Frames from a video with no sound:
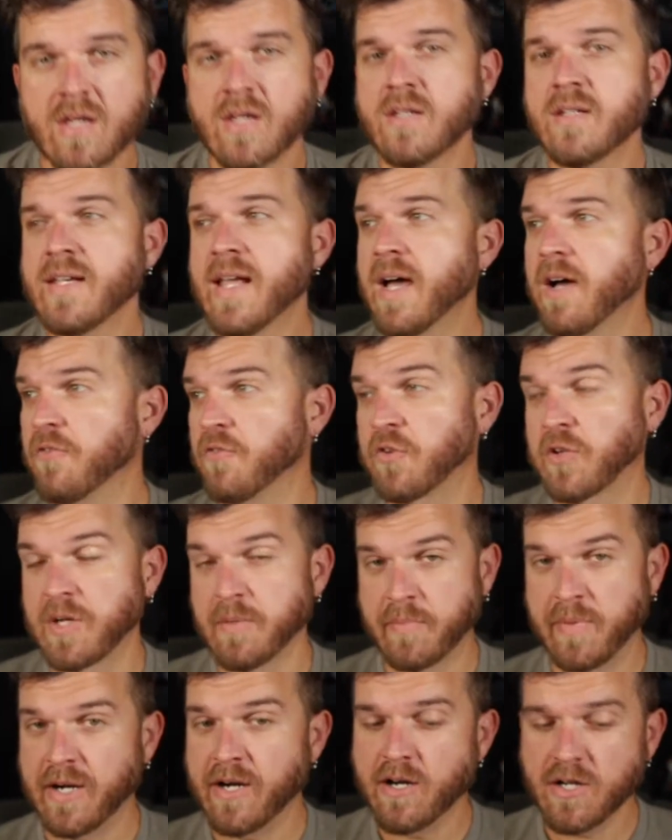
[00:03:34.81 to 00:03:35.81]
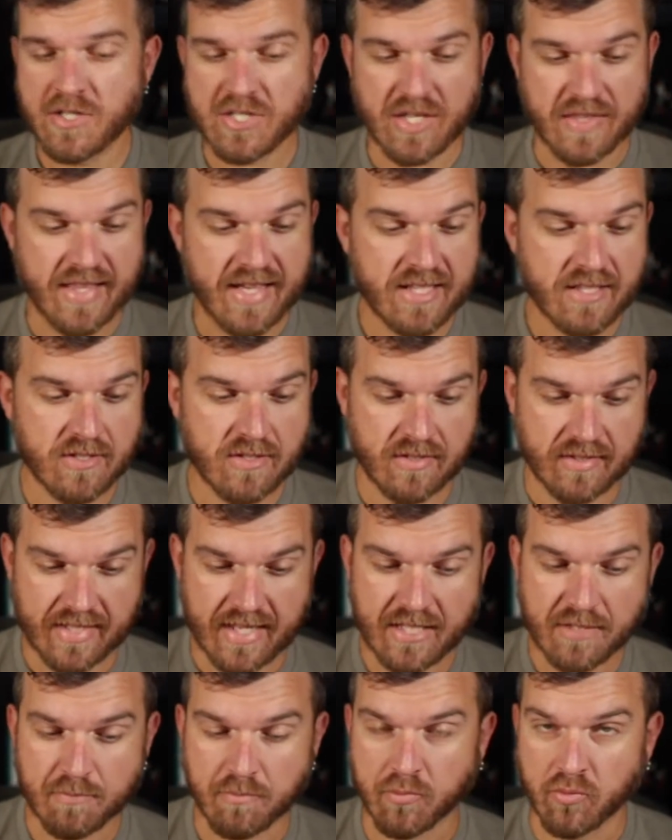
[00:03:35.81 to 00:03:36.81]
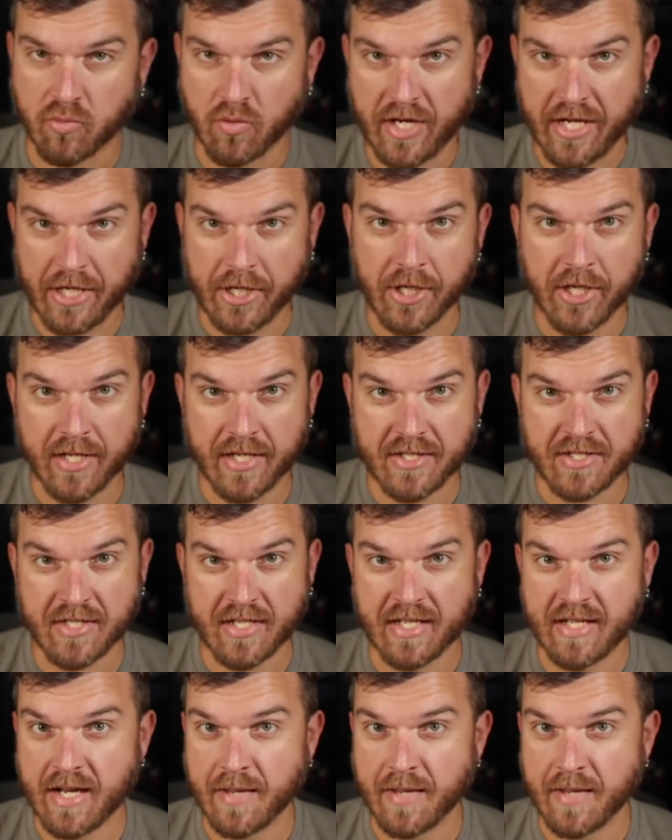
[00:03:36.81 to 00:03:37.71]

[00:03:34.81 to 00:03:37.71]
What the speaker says: Now, for comparison, that's pretty good, isn't it?